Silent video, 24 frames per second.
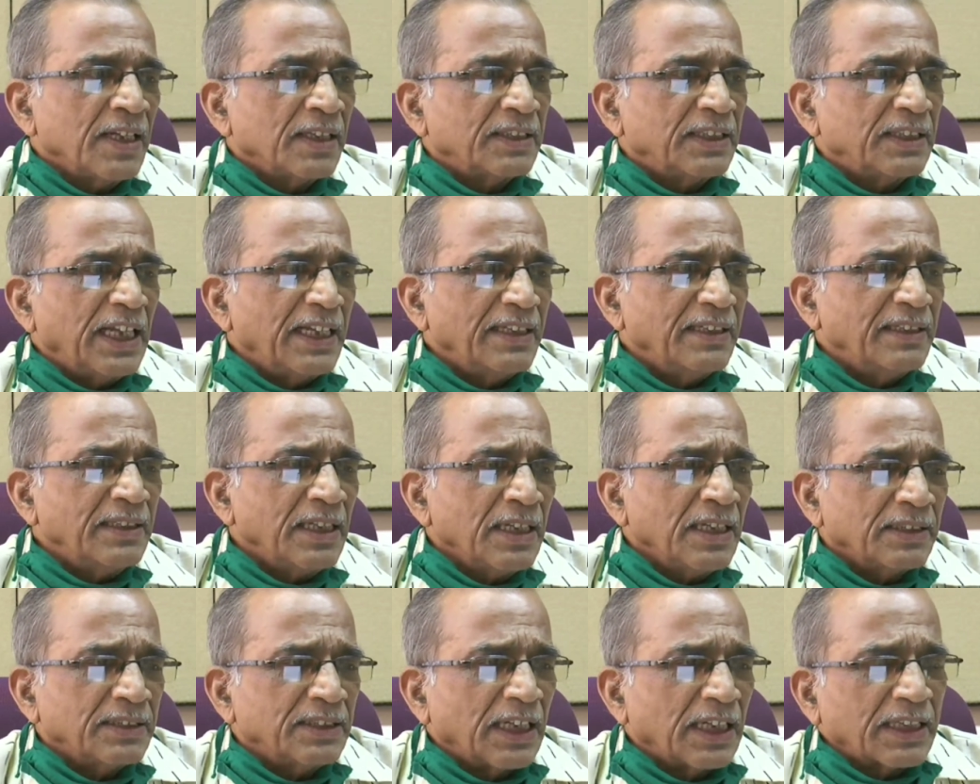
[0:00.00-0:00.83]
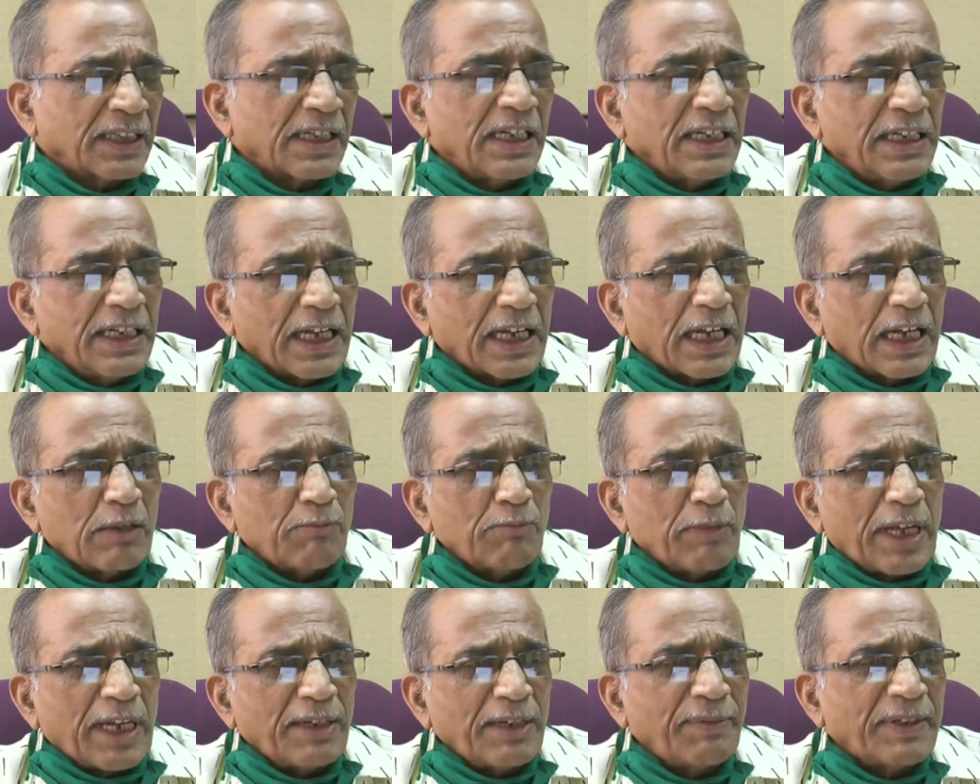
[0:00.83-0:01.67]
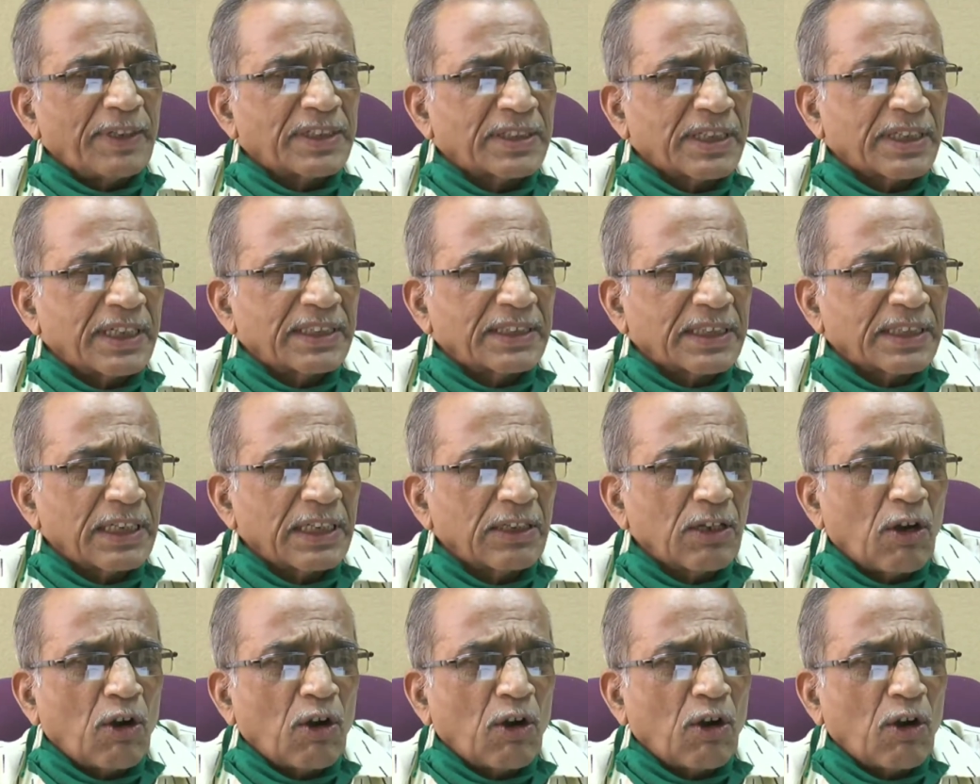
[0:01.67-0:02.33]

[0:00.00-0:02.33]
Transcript: Then the clinical manifestation